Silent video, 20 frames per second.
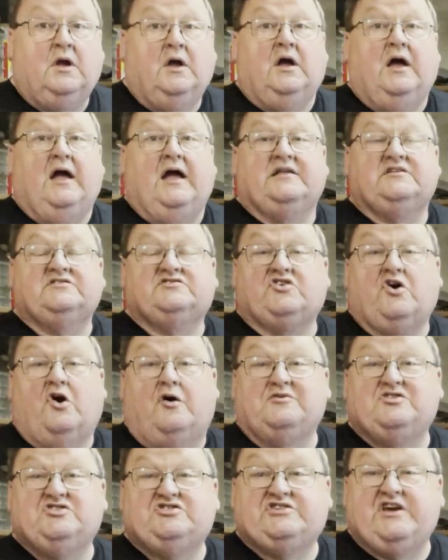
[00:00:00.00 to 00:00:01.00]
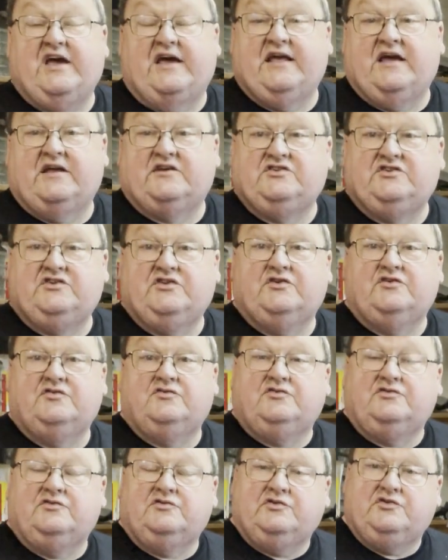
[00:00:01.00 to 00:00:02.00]
And Simon, shout out to
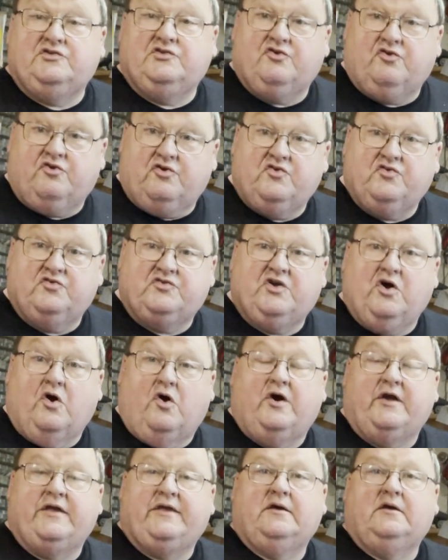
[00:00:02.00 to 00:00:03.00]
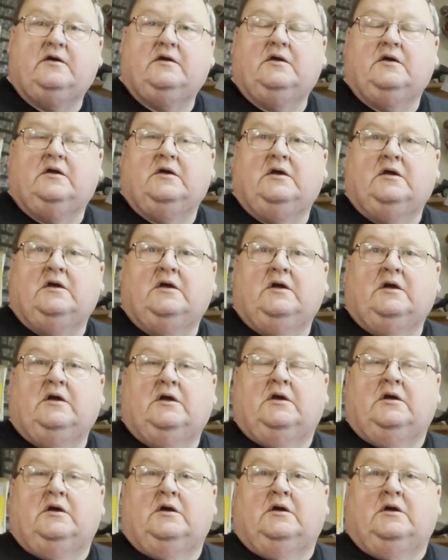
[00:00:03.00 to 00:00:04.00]
you. You're a good guy.
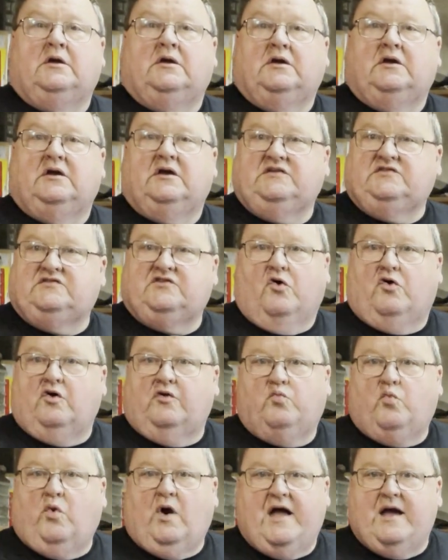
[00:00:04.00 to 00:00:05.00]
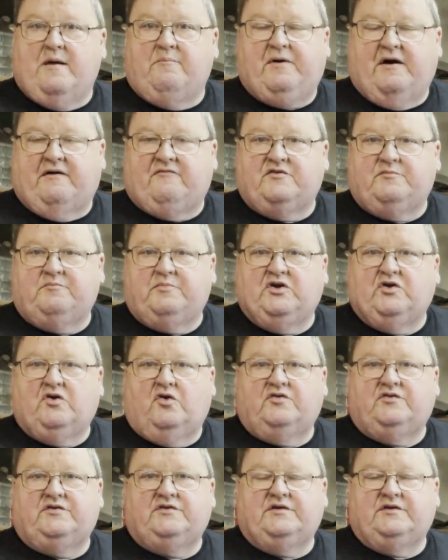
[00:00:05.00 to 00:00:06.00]
He's gone way above and
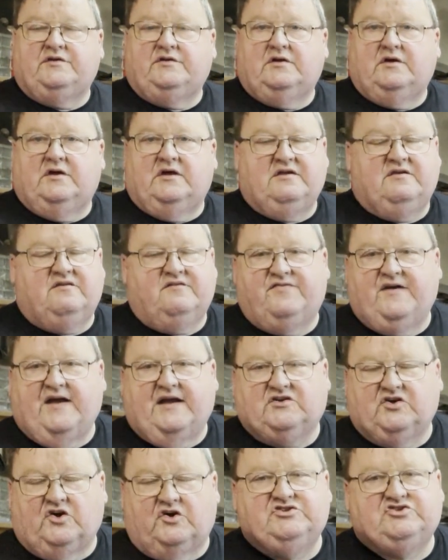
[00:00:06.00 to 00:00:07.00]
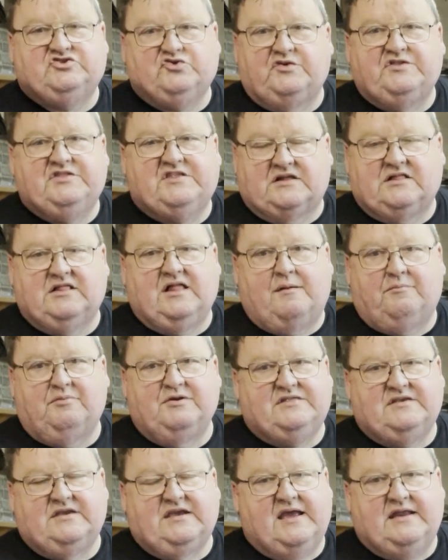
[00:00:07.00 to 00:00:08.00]
beyond. And in fact, I joined the club in
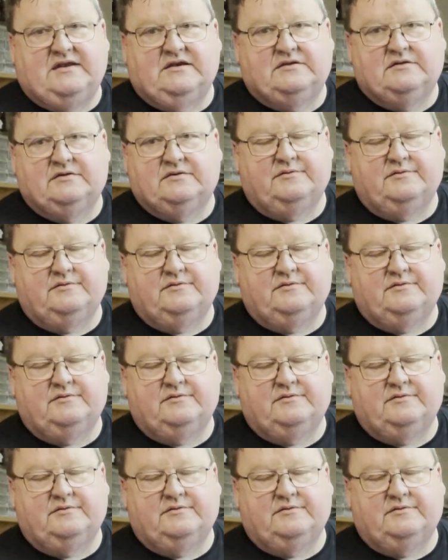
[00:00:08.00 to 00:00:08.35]
the end.